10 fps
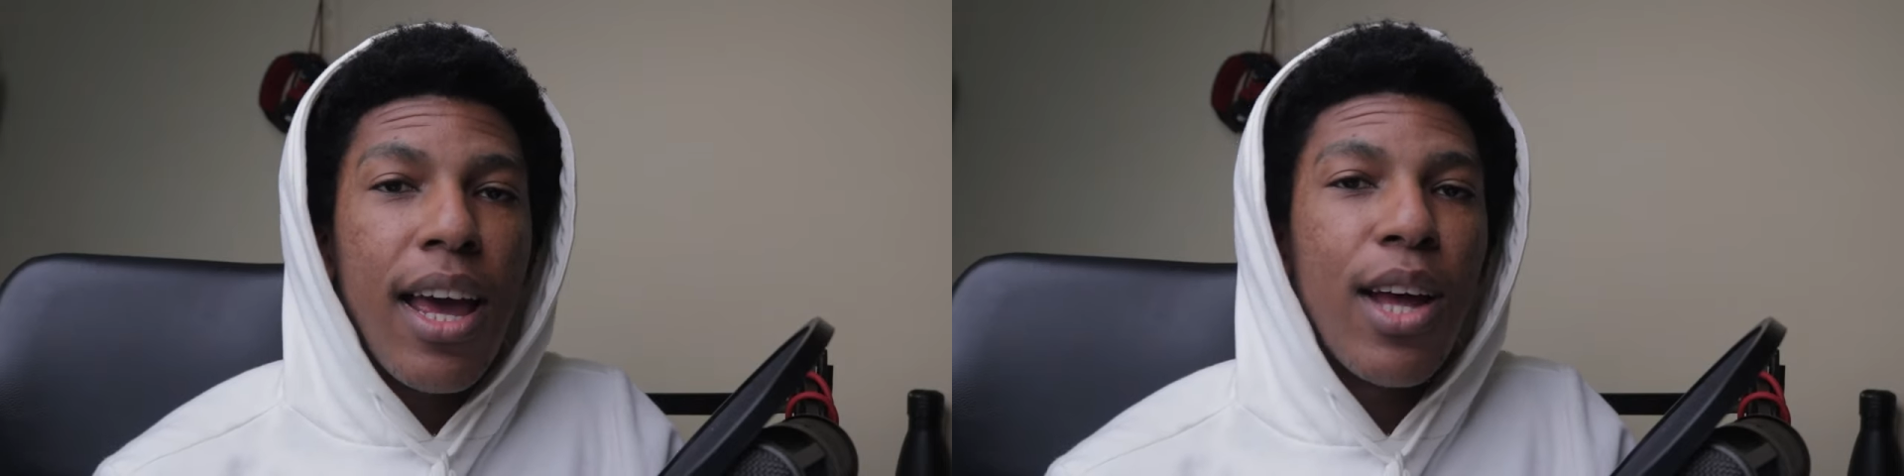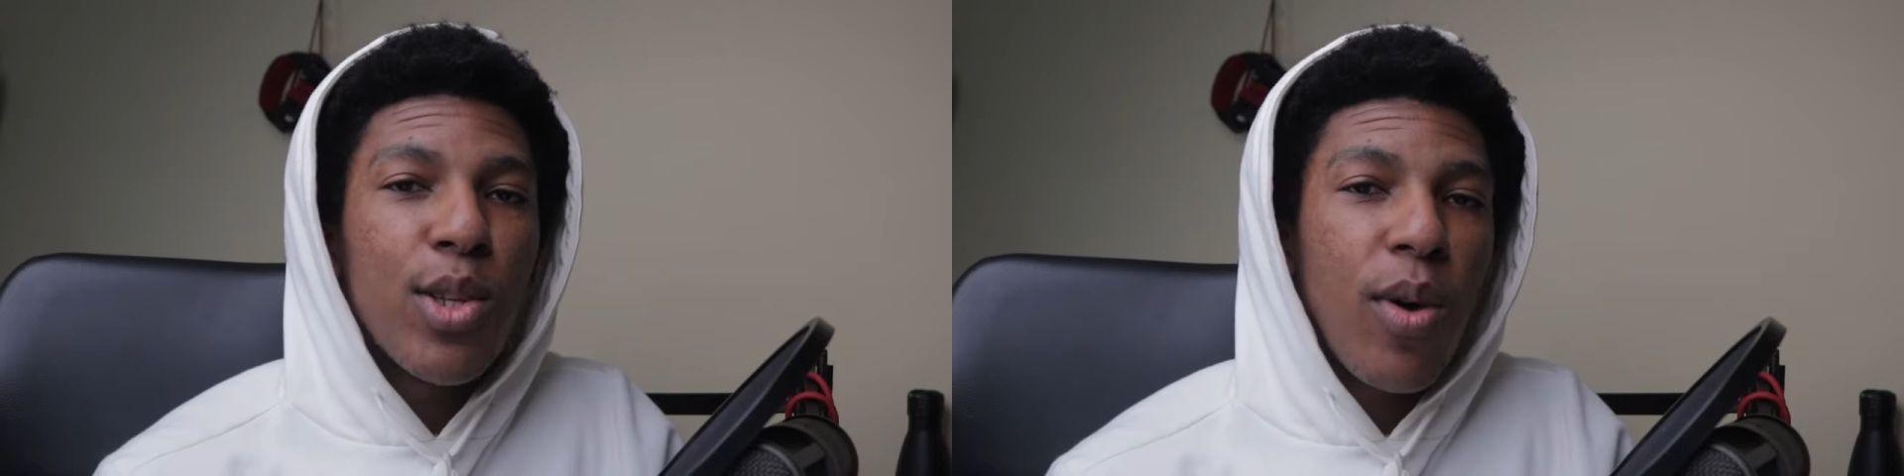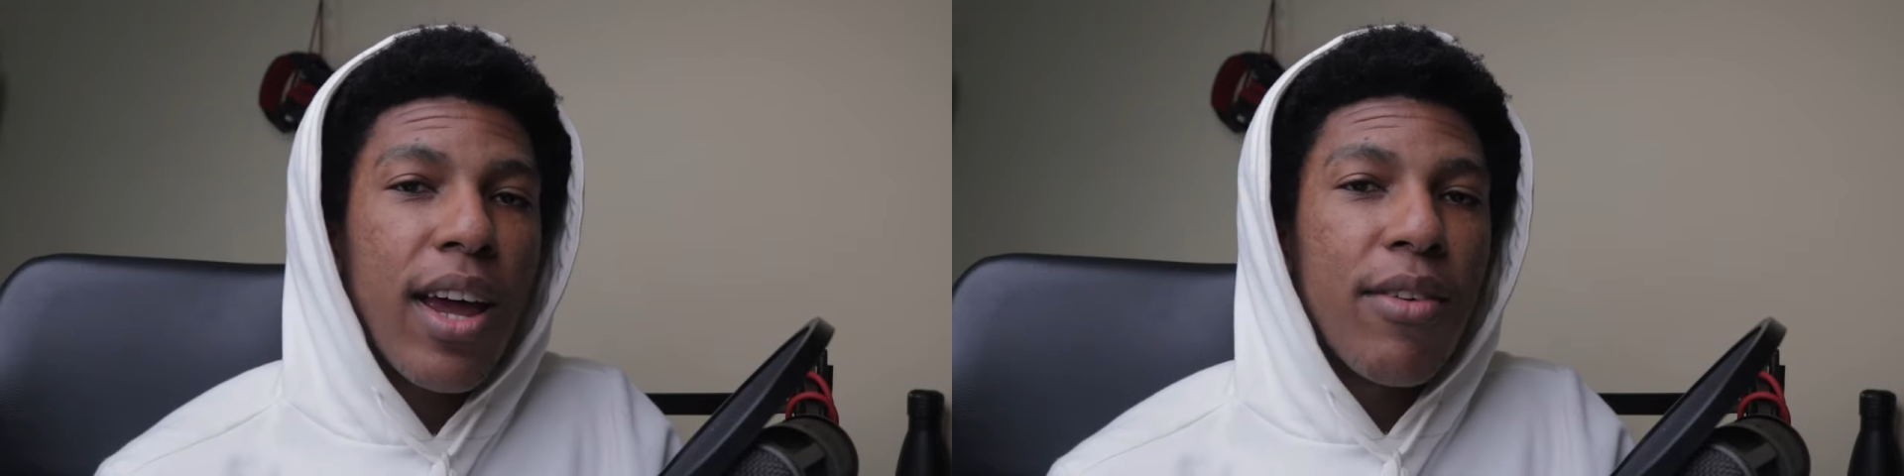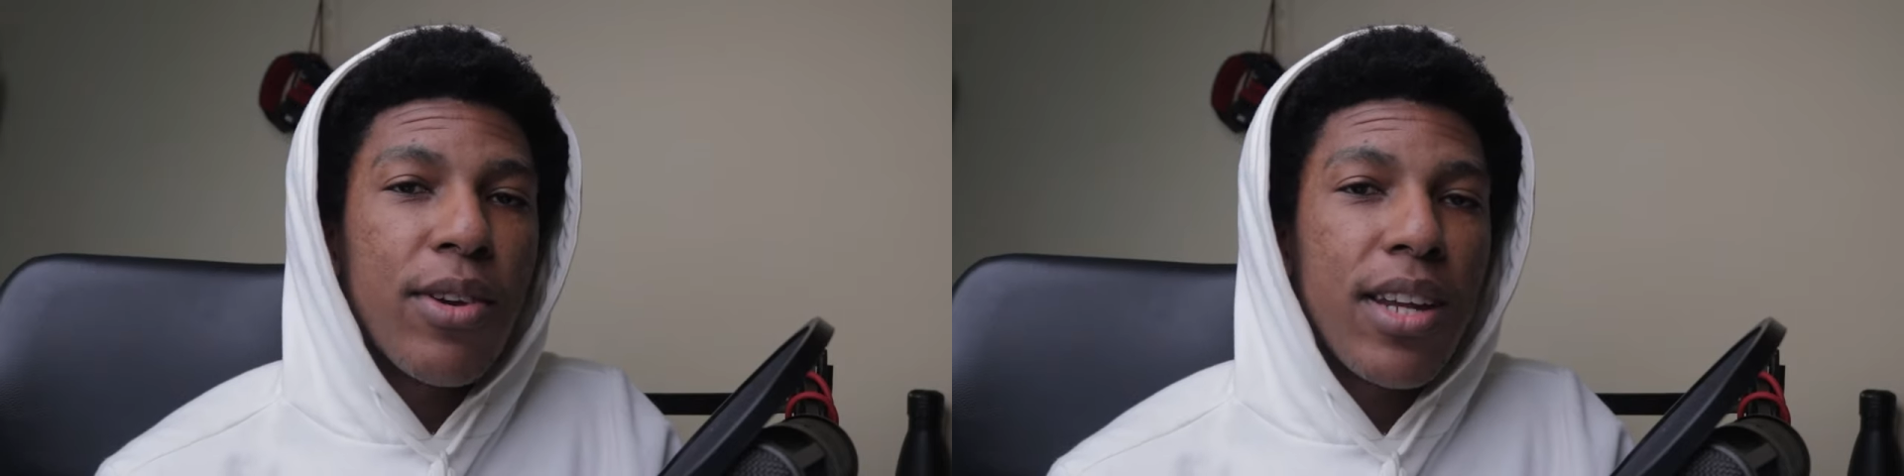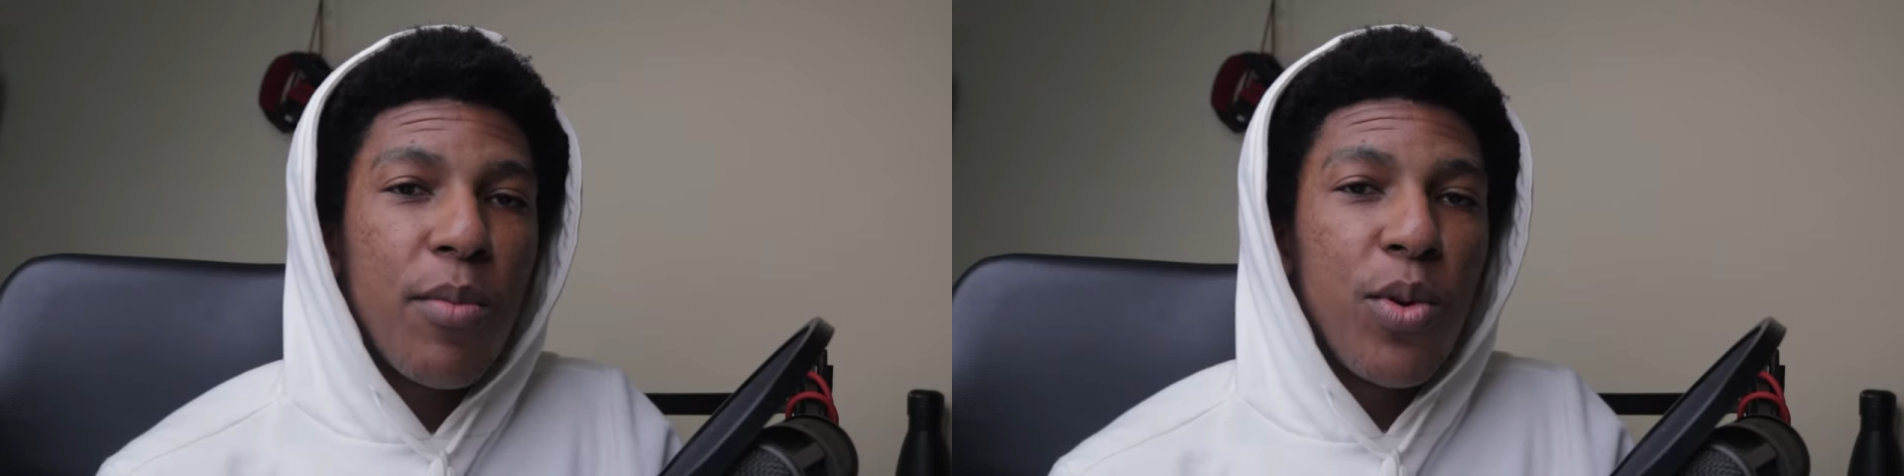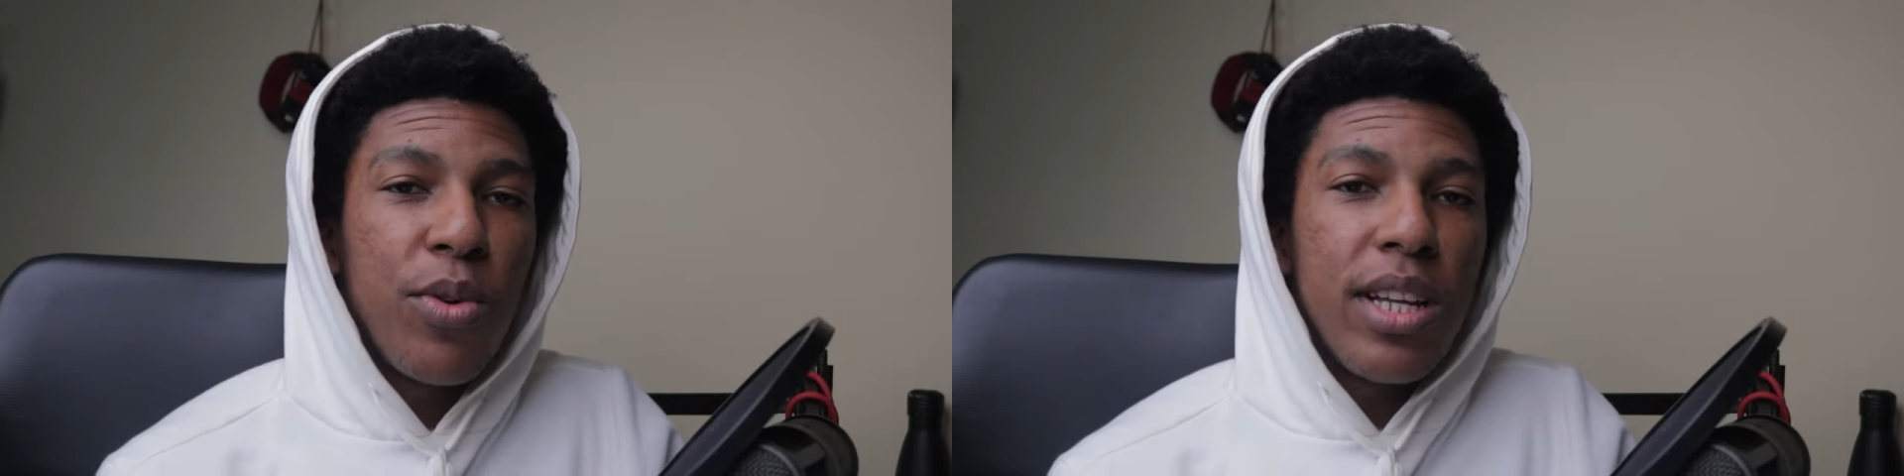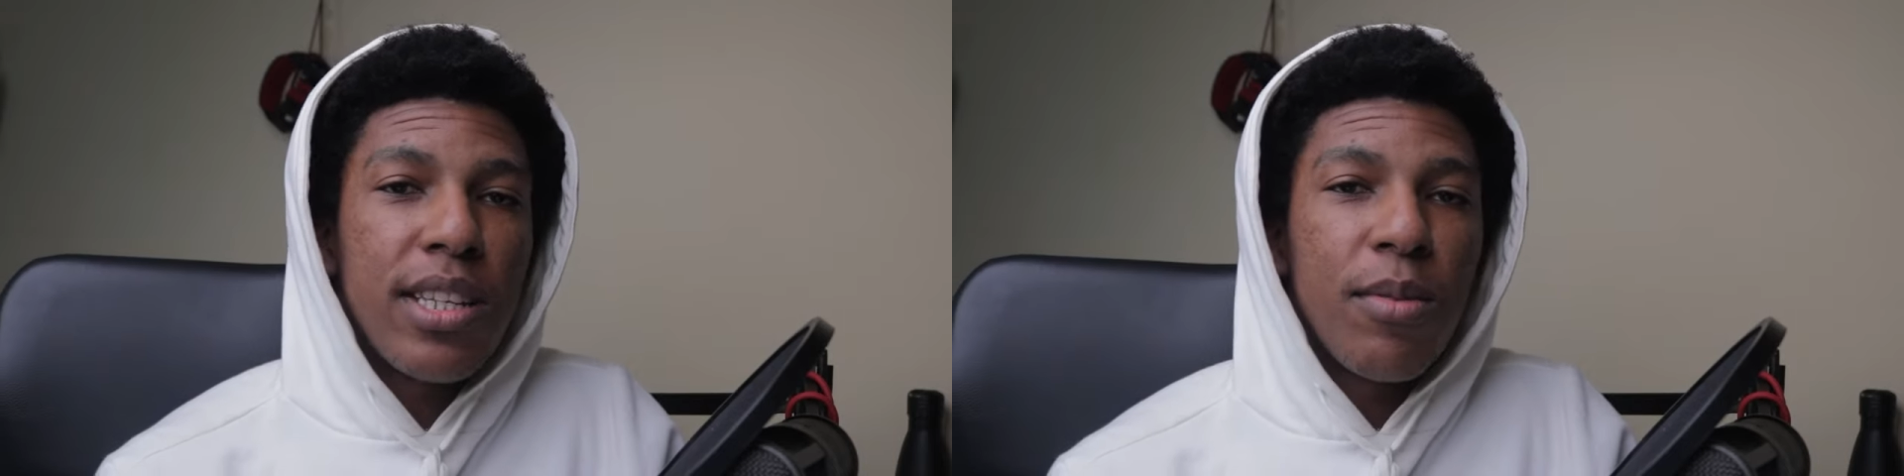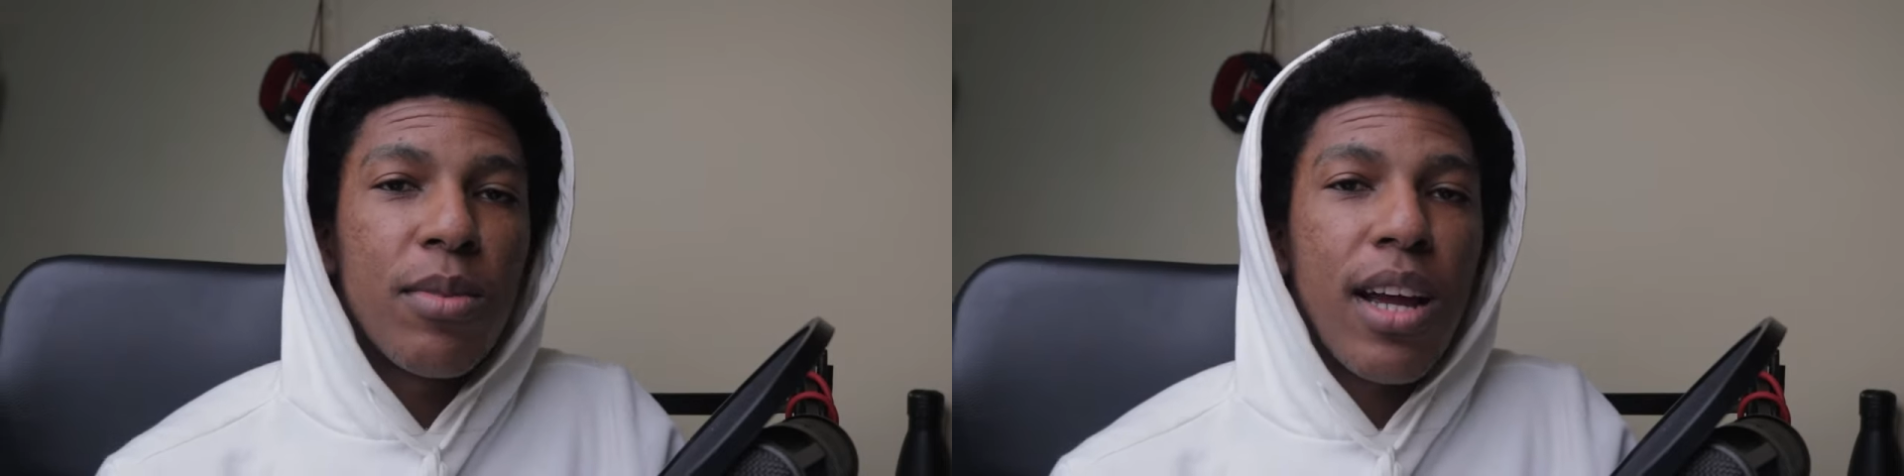Hence why every time you read
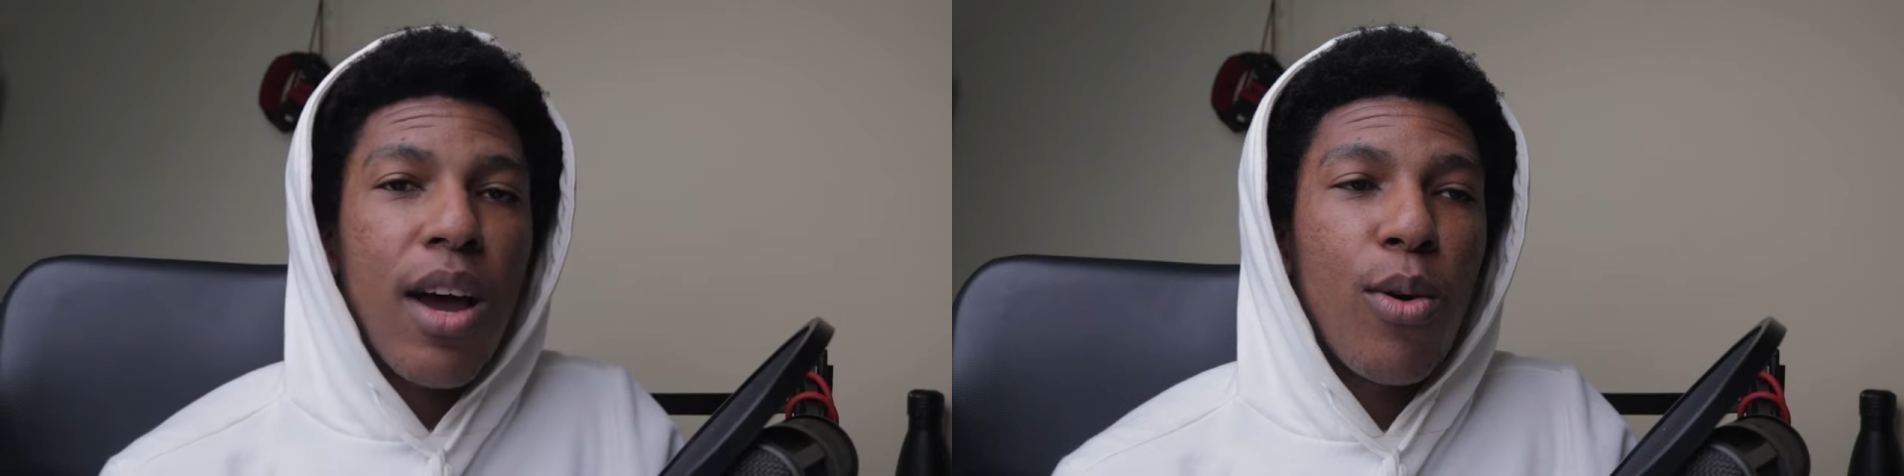something,